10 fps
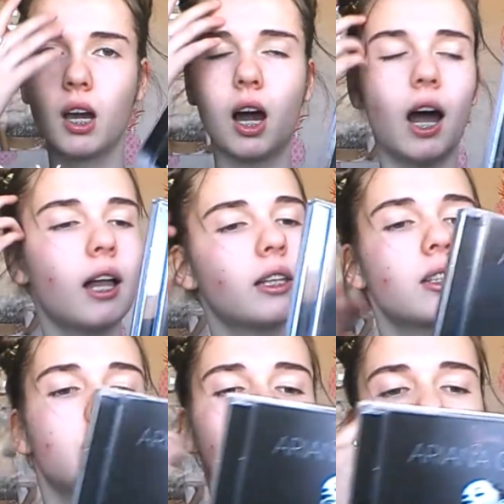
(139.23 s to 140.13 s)
I like
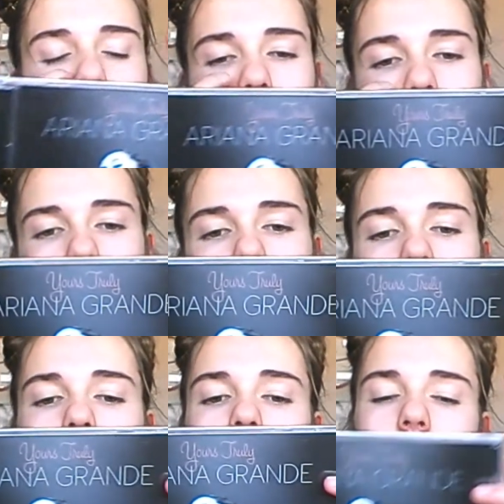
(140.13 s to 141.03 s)
this one.
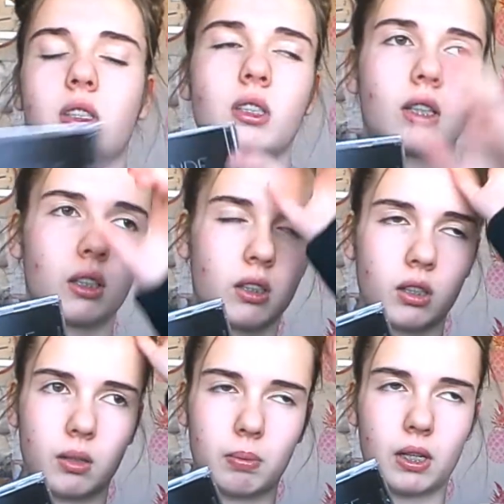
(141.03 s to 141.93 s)
Well, this is like in
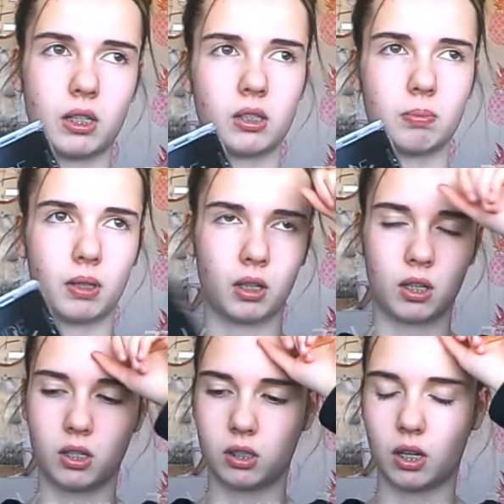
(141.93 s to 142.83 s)
3rd place
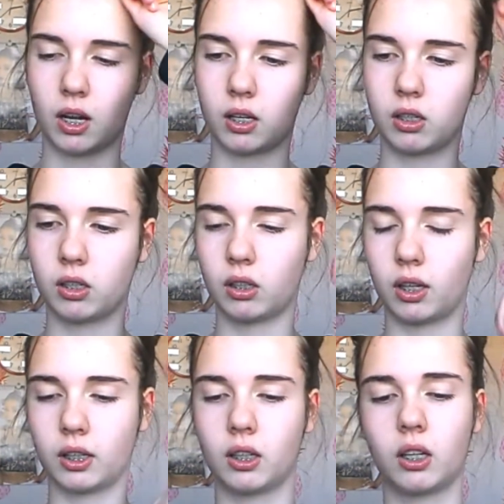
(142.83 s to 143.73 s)
because I
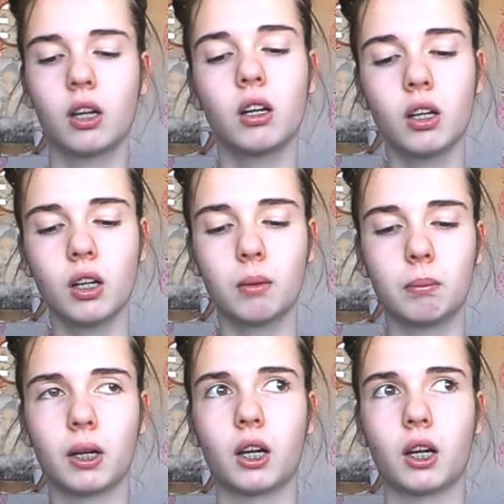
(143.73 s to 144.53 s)
like it, I